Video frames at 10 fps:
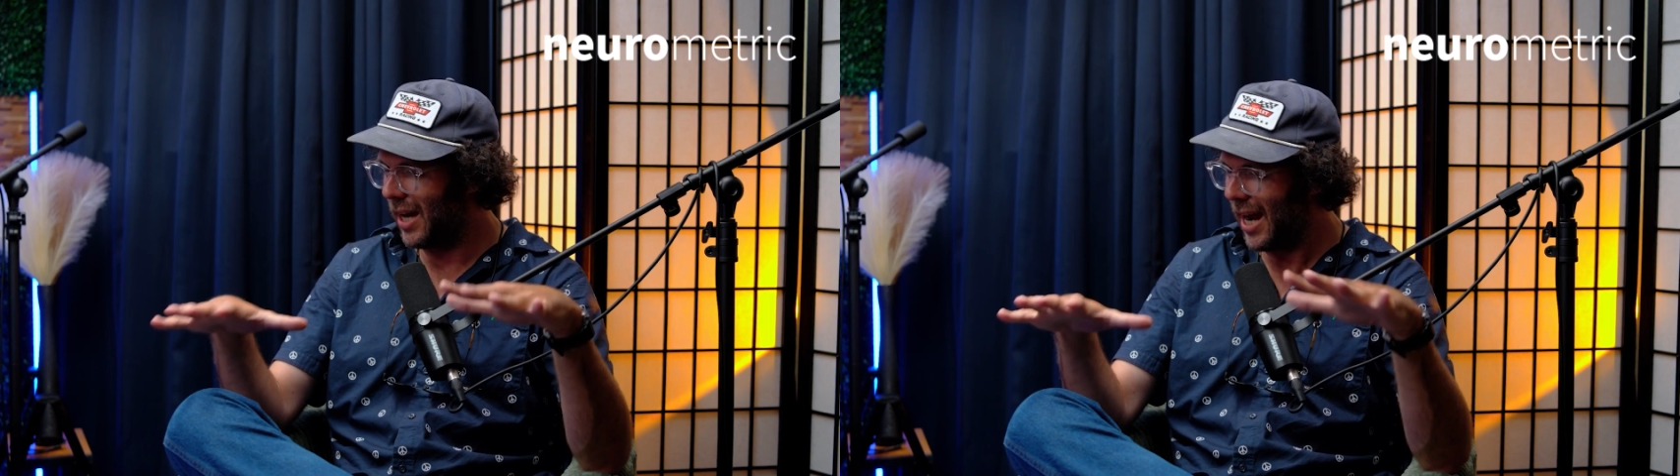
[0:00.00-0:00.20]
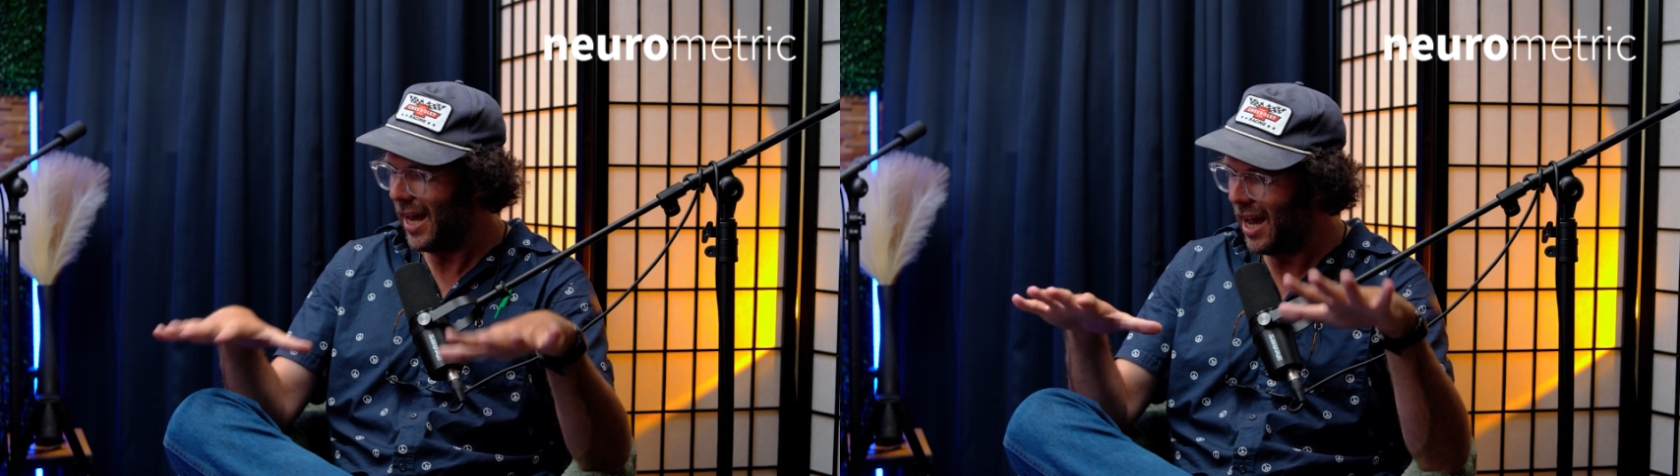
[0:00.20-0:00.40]

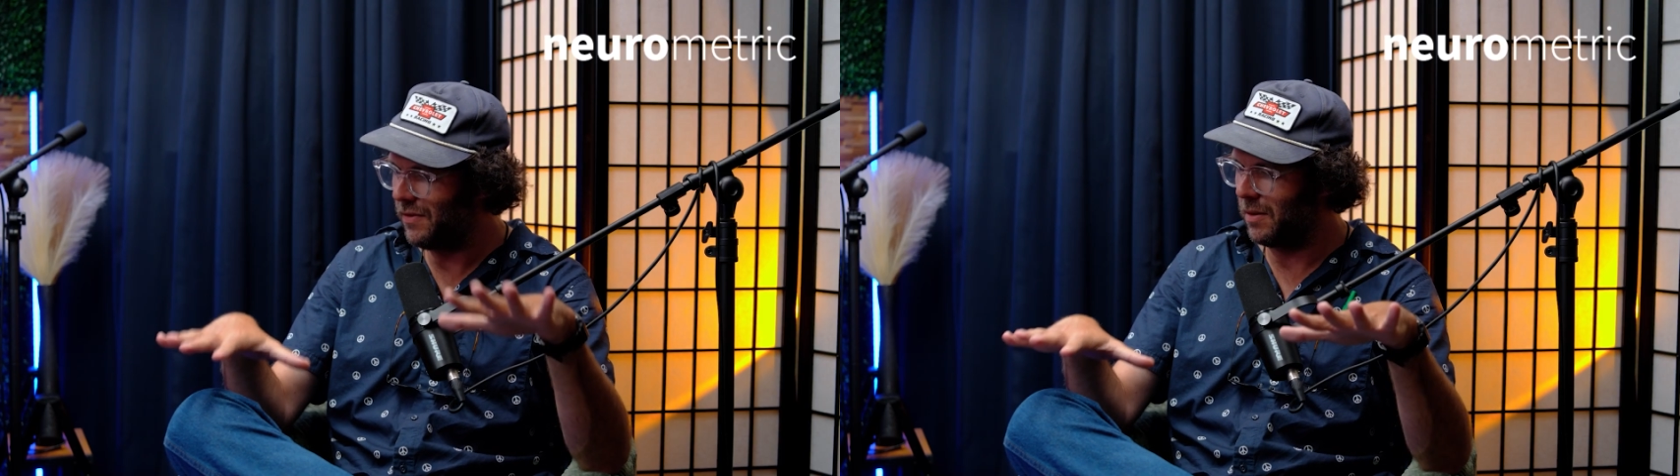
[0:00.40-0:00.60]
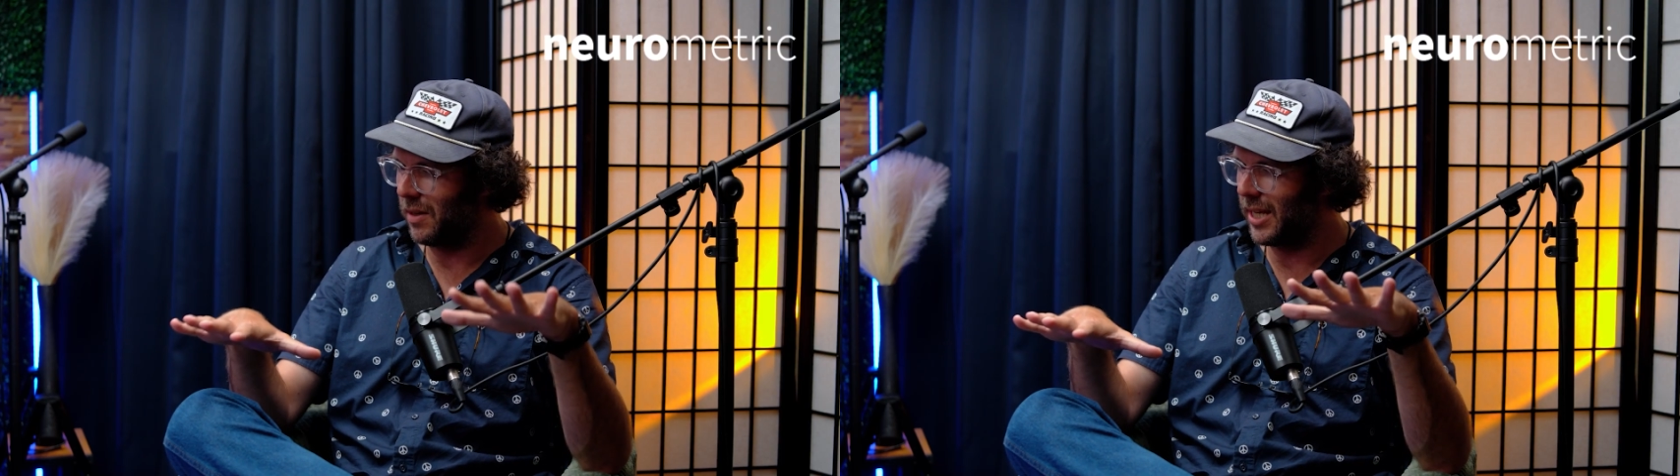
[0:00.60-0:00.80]
kind of have
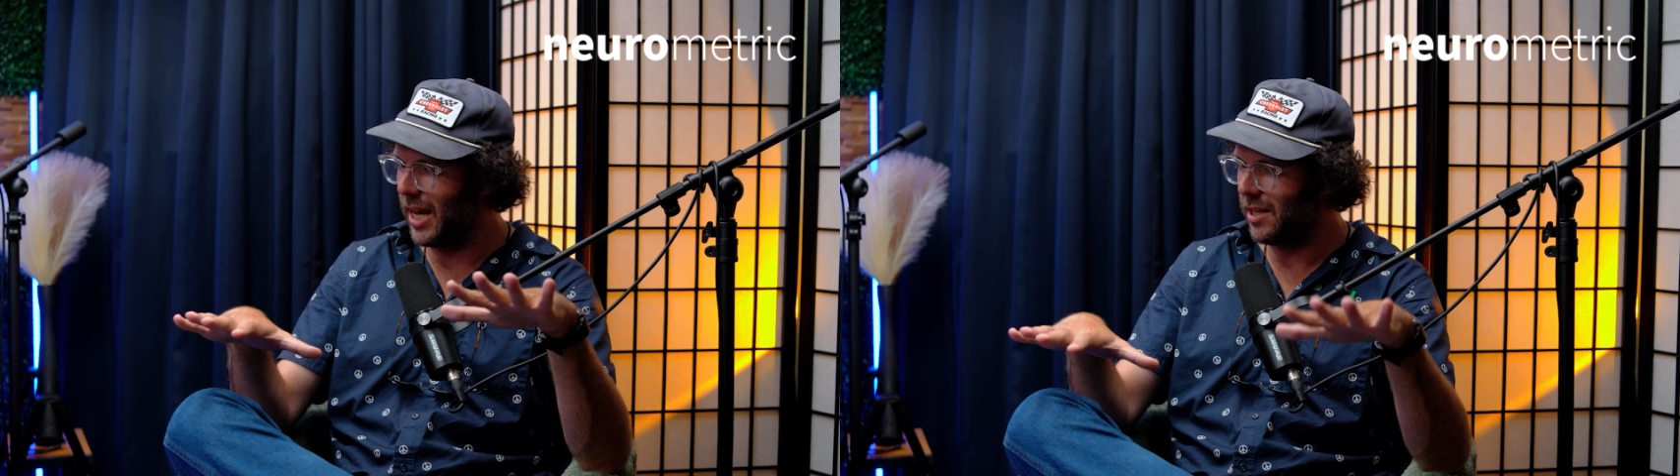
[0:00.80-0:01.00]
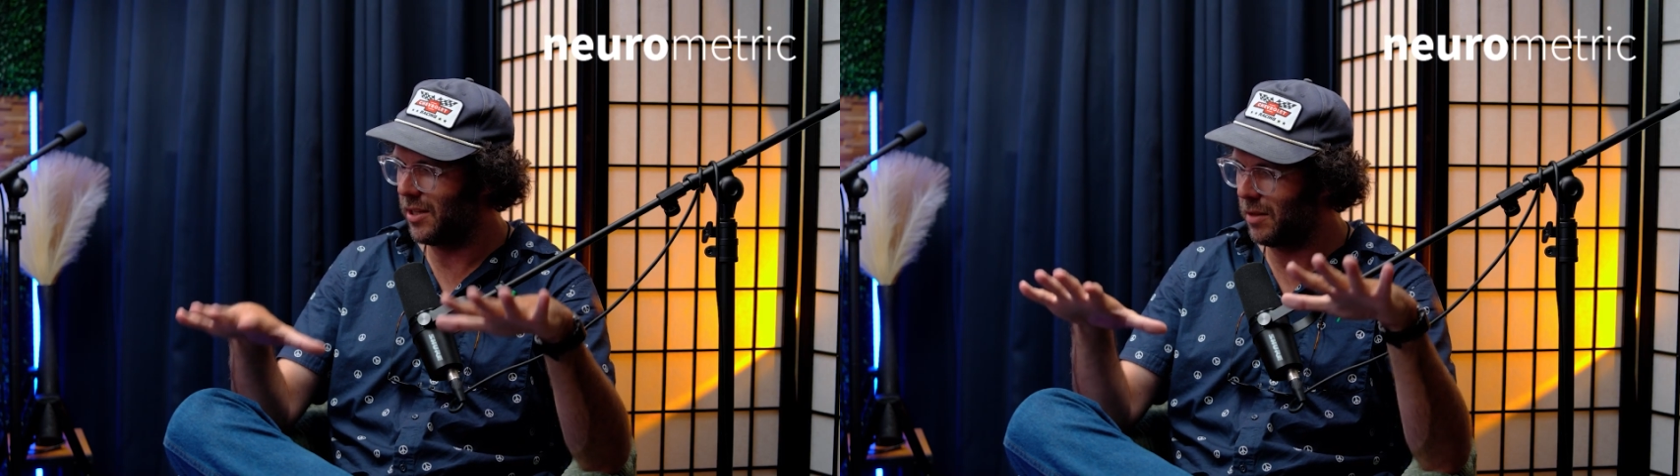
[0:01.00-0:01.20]
to
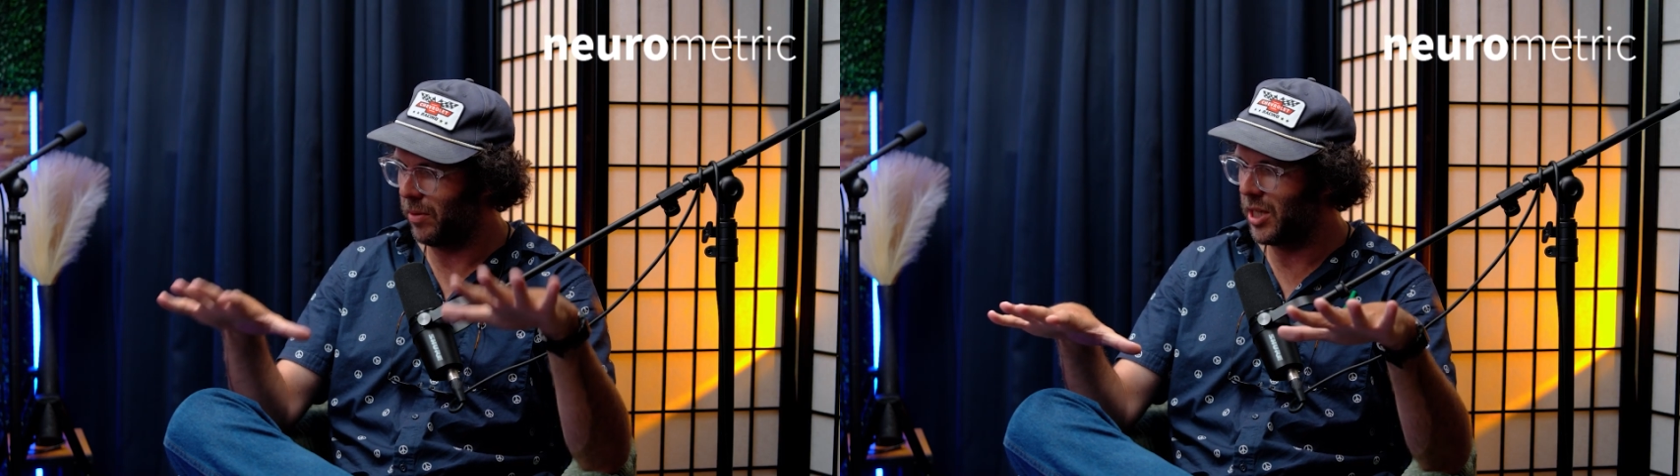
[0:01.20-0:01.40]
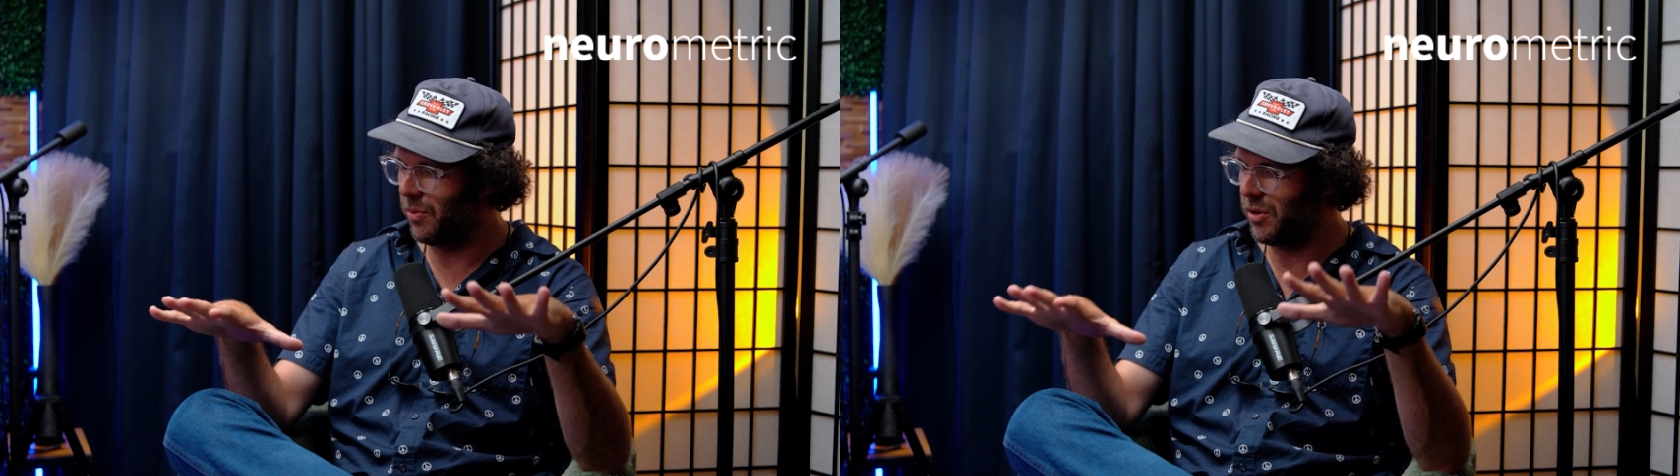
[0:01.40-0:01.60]
get to the
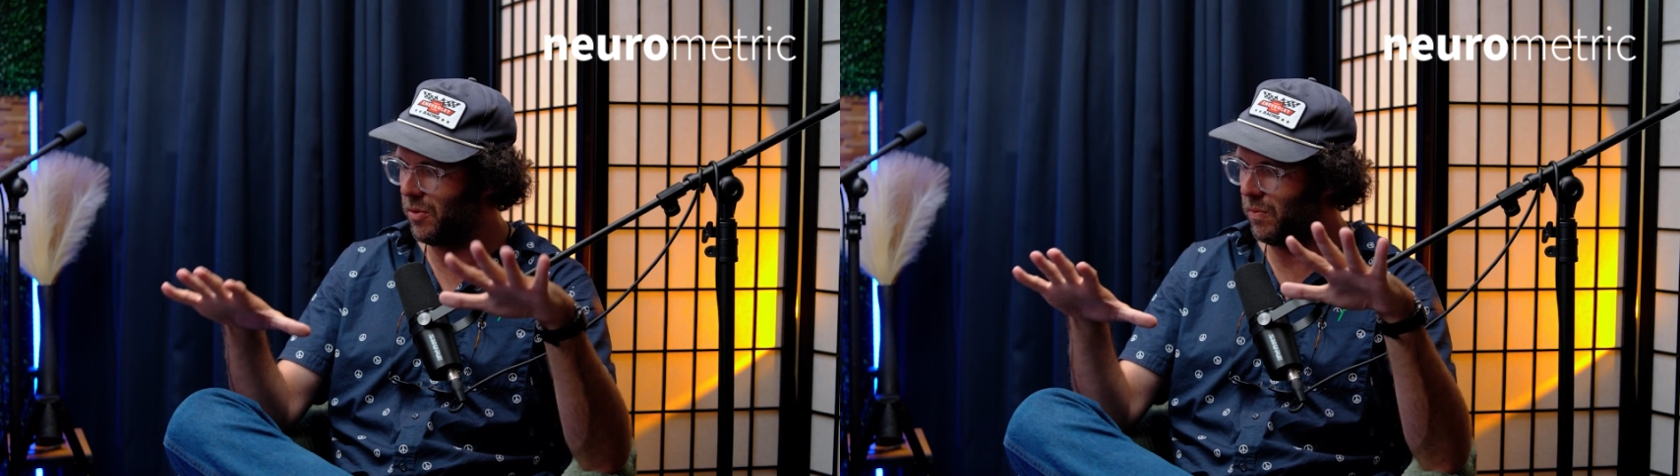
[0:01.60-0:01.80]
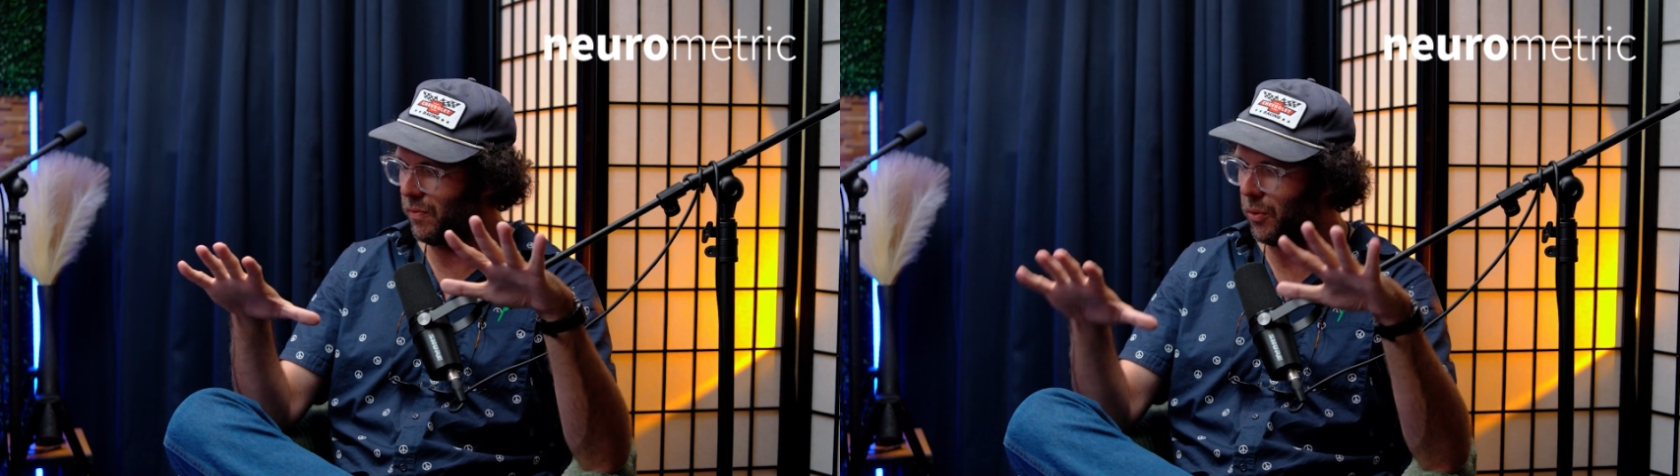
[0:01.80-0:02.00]
place where
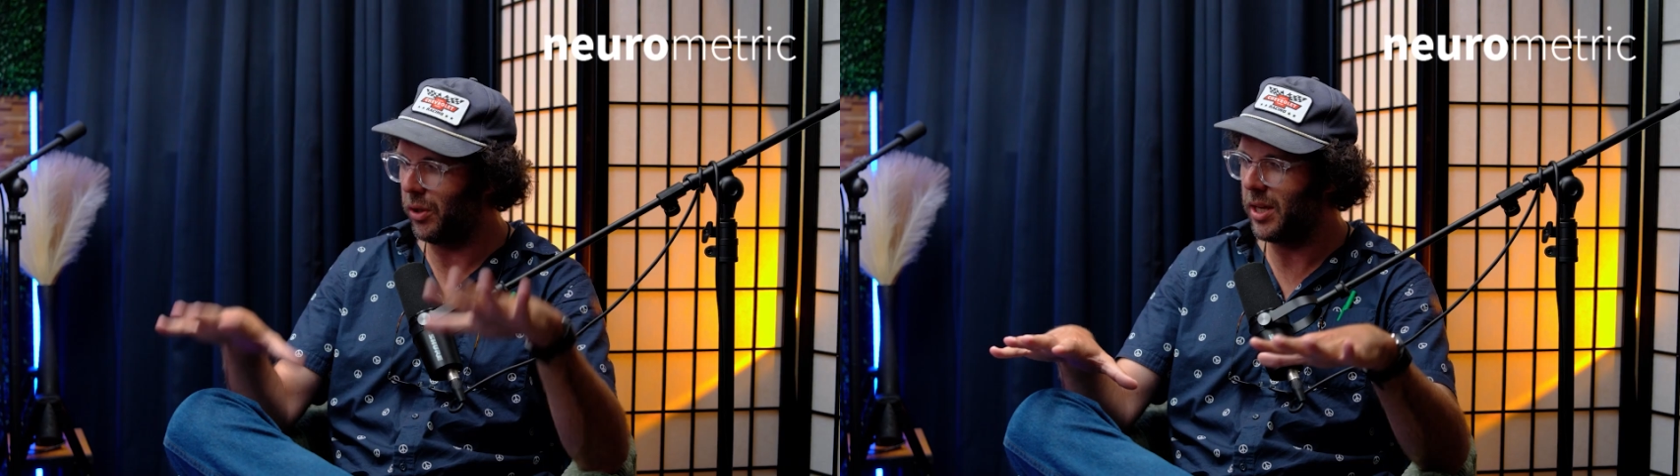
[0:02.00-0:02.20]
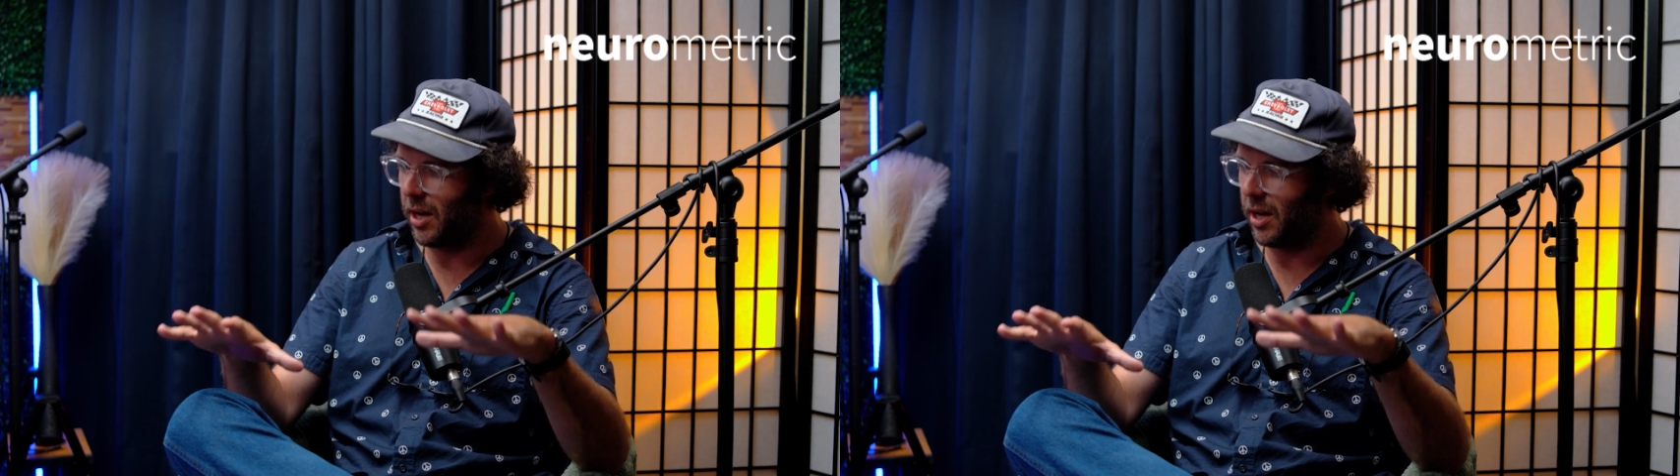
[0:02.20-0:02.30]
you fully